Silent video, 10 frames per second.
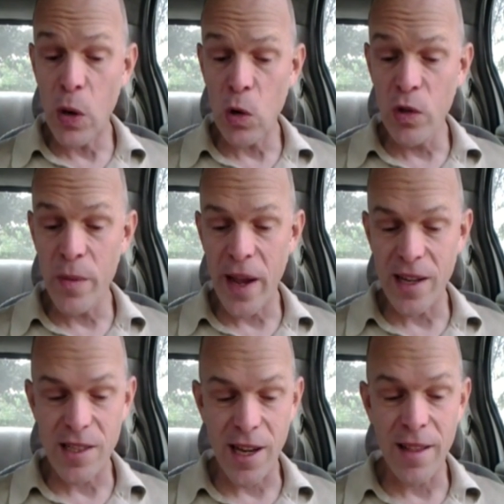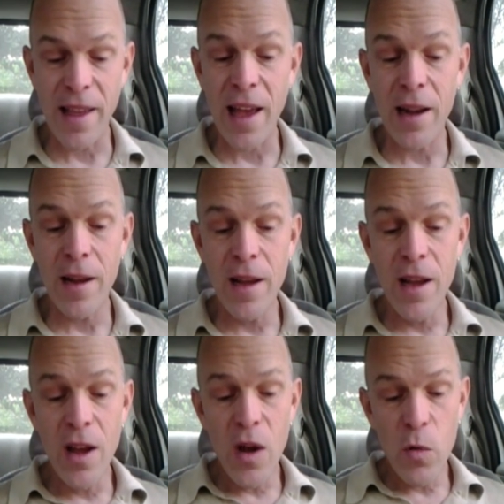boldly maintain that
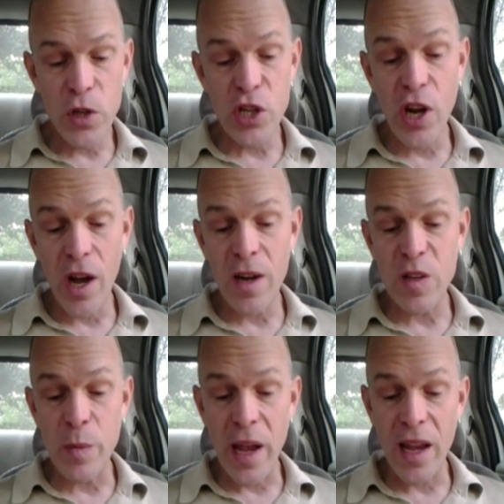which God has